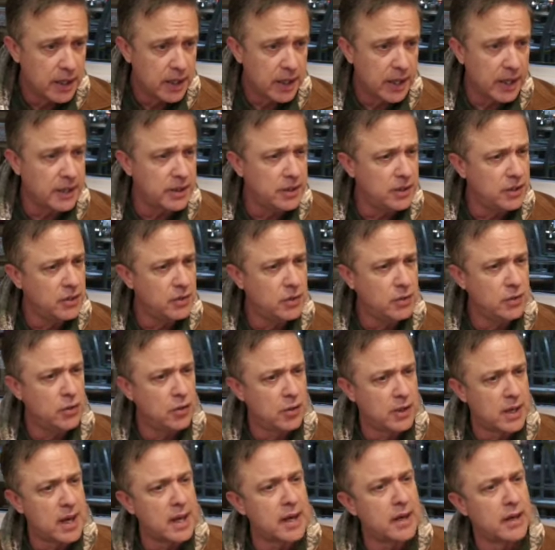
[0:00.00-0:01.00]
and you
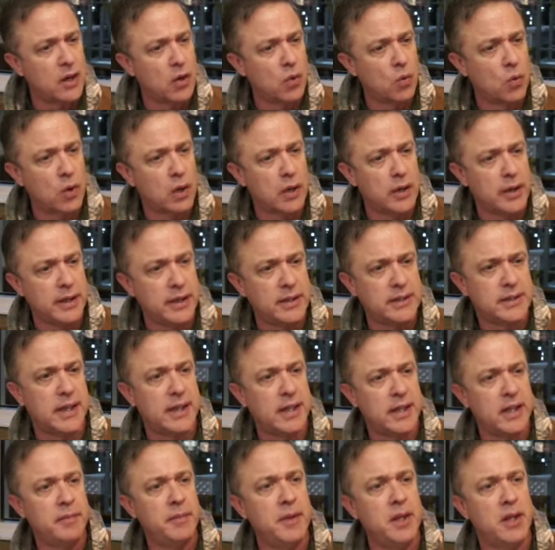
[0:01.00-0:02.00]
kind of know where it is, hey,
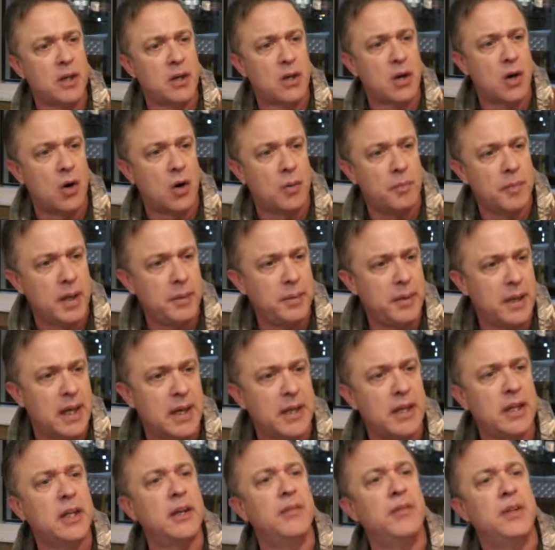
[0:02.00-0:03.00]
give me a call. Maybe I
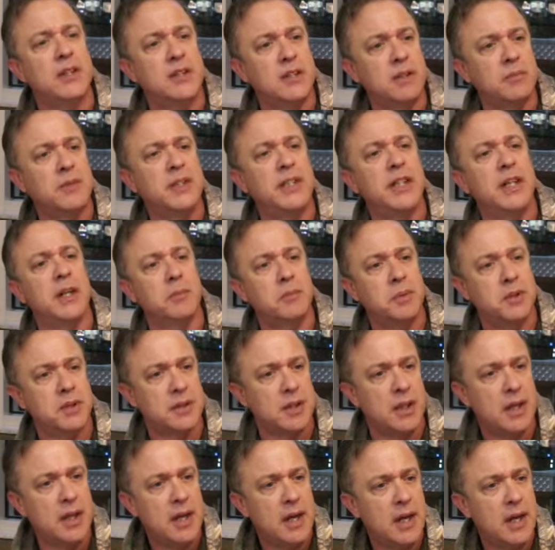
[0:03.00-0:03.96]
can give you some tips.